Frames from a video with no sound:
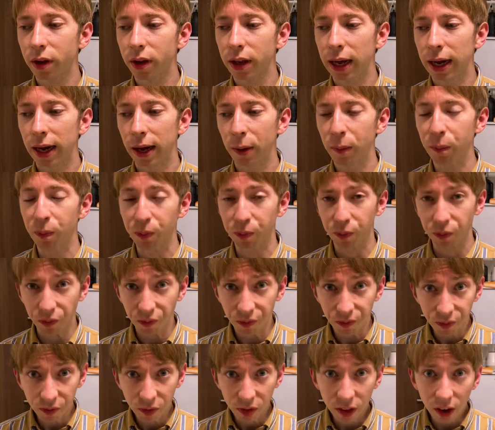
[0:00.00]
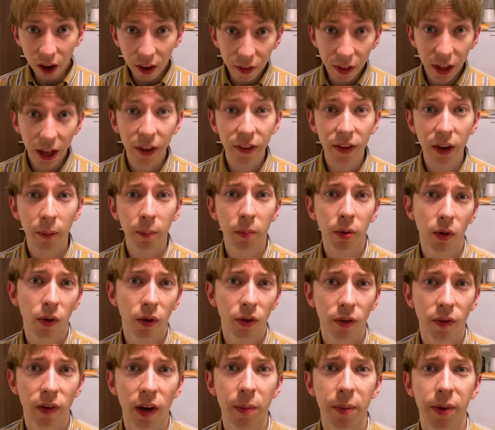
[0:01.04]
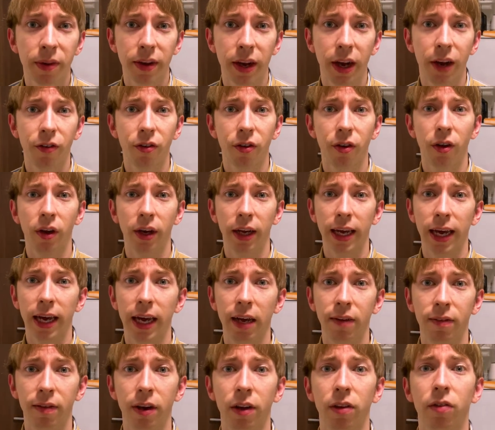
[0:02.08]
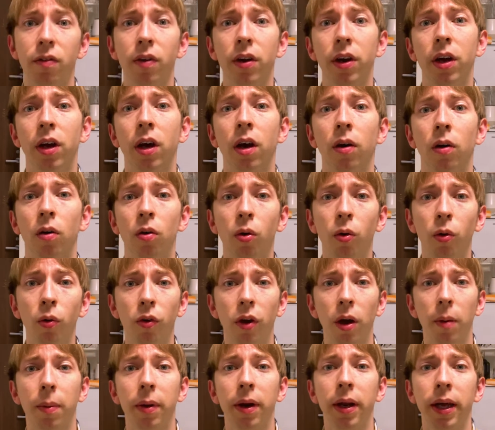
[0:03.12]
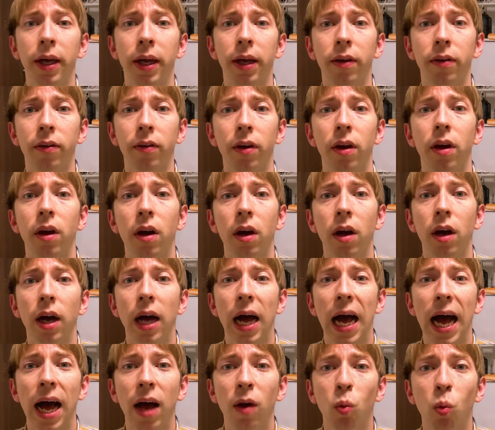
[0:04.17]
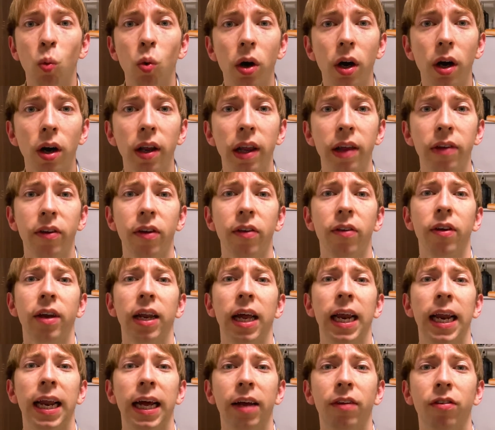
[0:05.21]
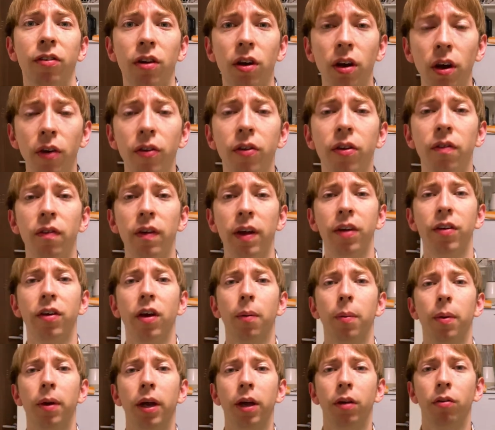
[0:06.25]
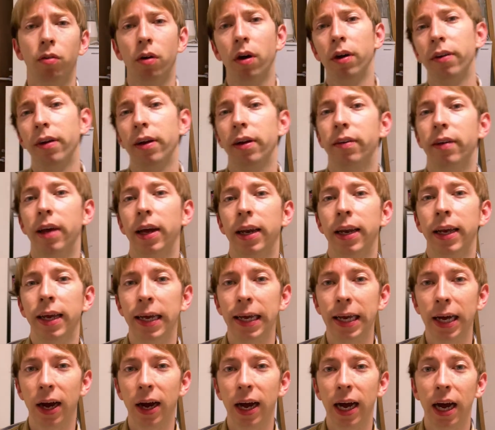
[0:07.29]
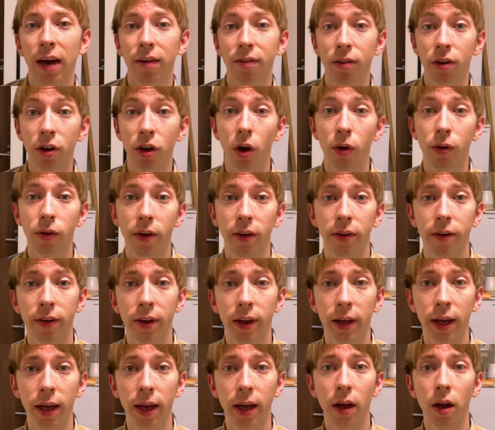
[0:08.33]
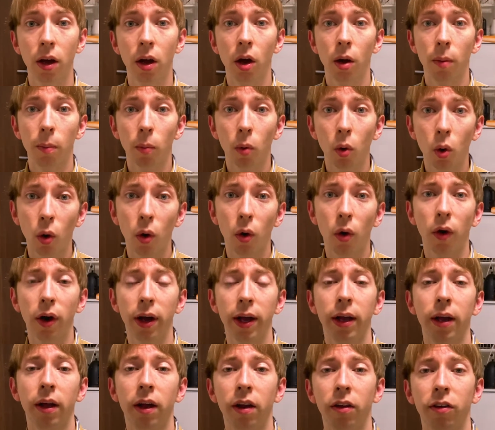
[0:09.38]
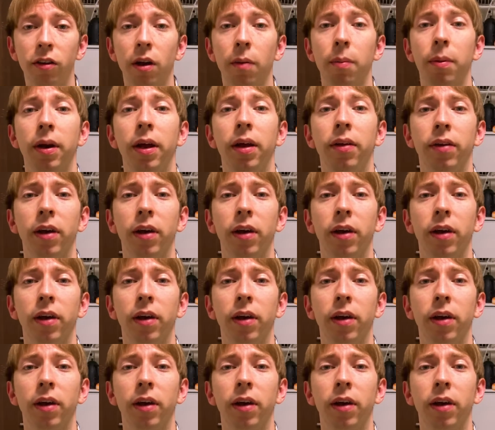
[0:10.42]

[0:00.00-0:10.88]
Now, the examples of limitation I gave in this video are all Japanese, and while this isn't an exclusively Japanese writing technique, I have noticed it more in Japanese